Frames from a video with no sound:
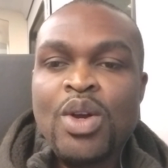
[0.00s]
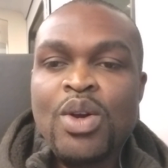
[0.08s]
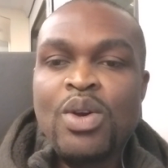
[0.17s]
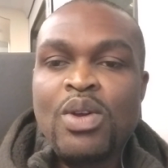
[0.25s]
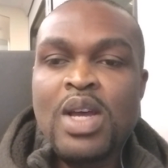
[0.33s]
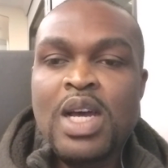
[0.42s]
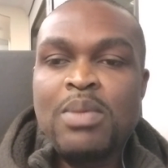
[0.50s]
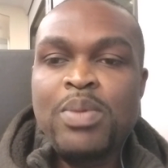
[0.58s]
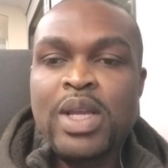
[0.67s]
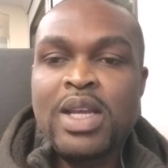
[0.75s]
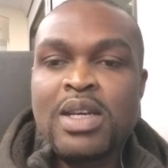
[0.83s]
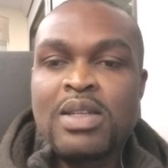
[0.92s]
All
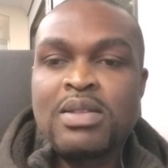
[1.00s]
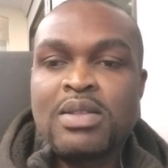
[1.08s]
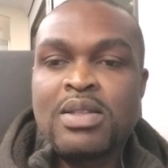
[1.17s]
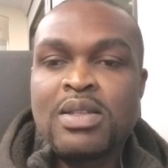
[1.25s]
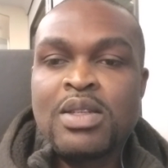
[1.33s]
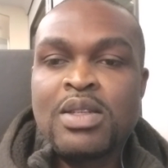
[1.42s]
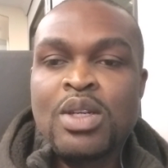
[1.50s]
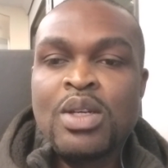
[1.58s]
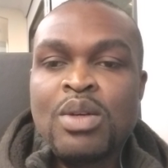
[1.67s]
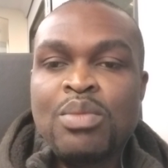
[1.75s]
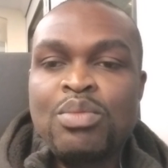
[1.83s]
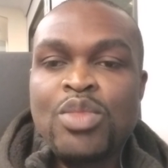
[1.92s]
applicants
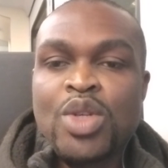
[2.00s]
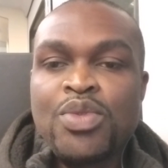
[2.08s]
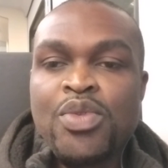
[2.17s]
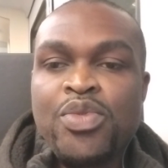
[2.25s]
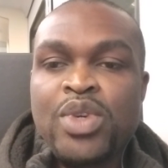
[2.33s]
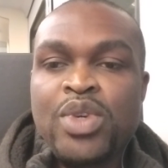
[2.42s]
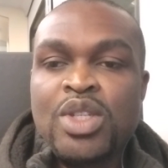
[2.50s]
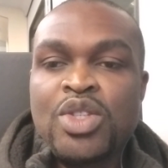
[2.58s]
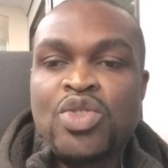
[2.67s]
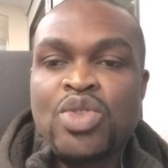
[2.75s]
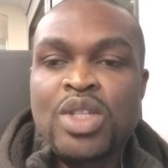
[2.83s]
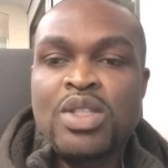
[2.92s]
must fulfill the
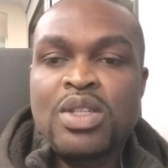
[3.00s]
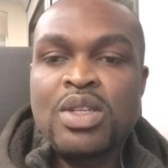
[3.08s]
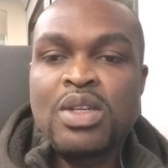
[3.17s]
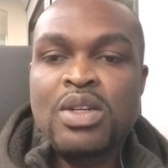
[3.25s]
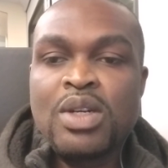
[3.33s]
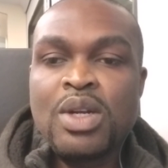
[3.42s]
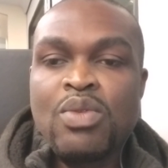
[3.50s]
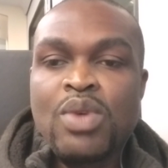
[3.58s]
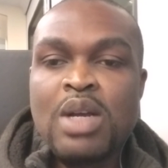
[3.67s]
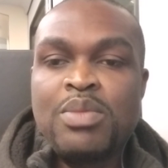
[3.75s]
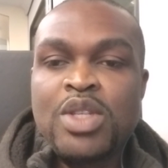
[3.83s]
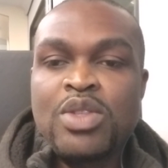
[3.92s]
strict
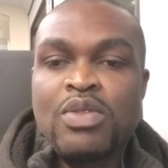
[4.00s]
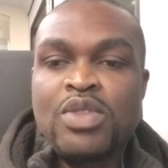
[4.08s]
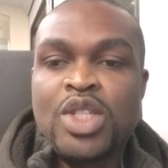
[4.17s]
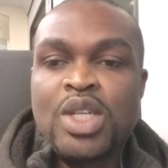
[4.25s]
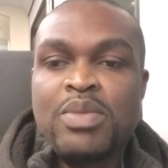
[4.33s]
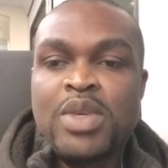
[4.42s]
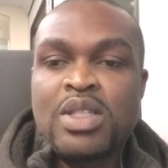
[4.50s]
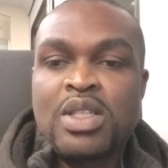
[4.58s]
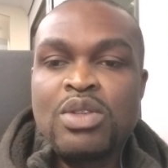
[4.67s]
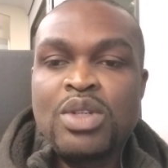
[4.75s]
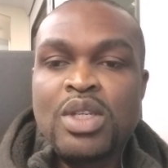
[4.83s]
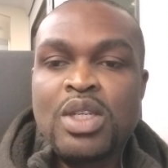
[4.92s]
requirements of the German
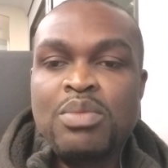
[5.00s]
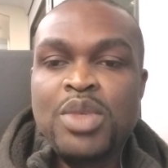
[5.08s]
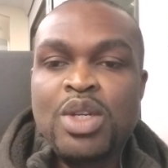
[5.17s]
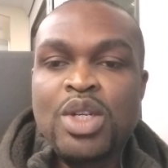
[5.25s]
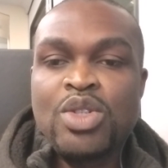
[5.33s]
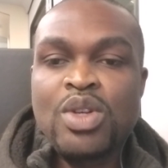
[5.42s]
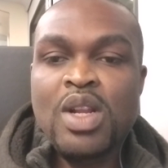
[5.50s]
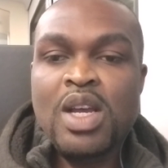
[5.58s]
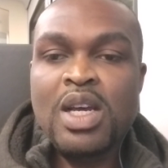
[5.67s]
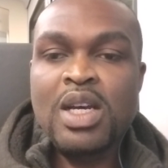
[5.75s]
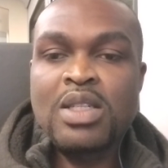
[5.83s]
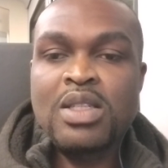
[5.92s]
Skilled Immigration
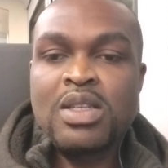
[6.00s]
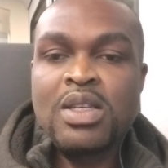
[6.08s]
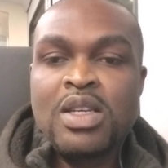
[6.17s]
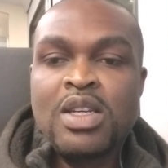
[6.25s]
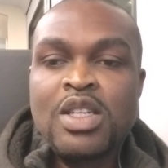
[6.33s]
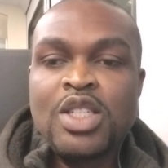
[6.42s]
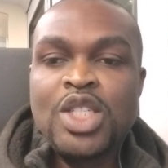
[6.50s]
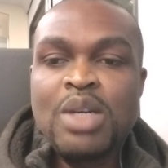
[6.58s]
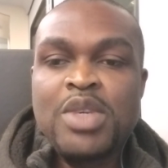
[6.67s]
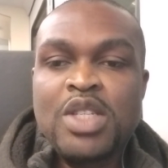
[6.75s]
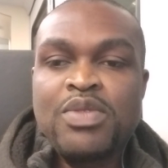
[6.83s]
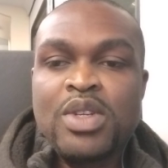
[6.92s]
Act,
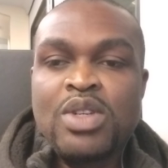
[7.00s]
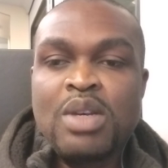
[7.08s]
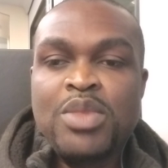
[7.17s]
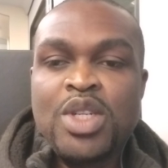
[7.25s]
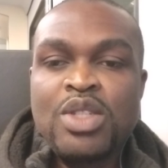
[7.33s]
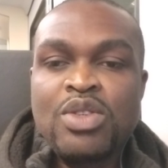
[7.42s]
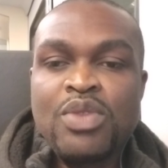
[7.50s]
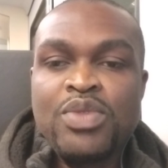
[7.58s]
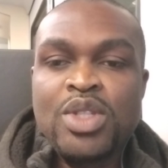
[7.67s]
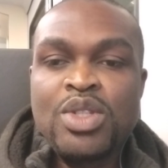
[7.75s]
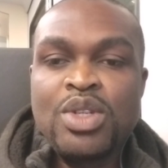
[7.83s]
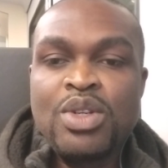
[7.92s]
German's Federal Ministry
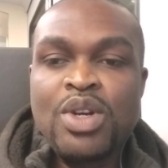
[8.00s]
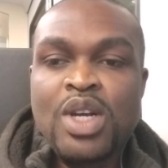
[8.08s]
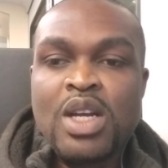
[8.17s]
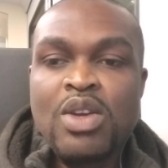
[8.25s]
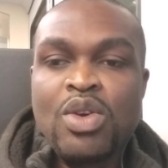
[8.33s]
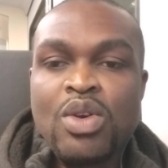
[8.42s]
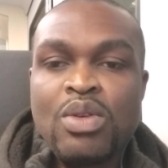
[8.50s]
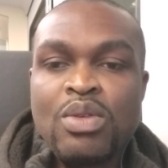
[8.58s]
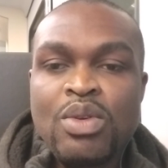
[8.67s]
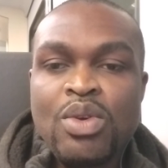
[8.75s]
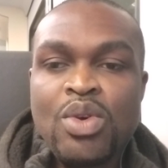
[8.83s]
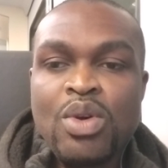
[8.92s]
of Interior and
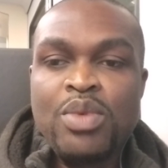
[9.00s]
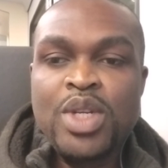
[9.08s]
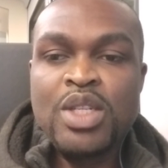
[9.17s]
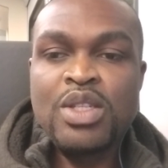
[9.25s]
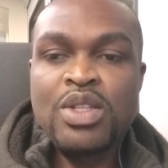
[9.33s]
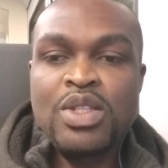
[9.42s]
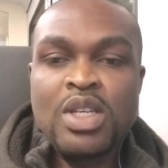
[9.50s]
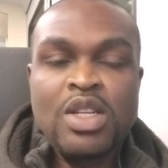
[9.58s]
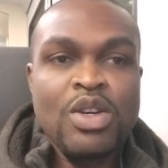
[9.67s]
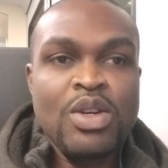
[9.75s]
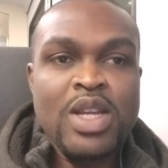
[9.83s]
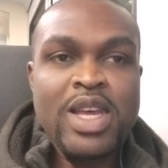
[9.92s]
Community
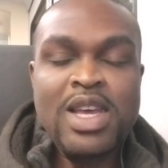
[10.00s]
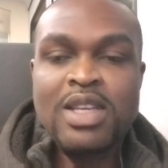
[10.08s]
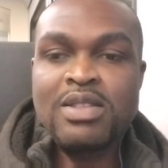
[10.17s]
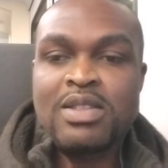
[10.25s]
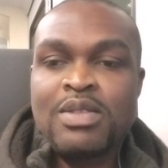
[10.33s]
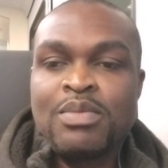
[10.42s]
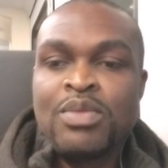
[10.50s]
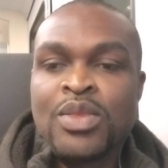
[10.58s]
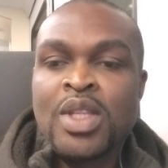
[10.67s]
said on X.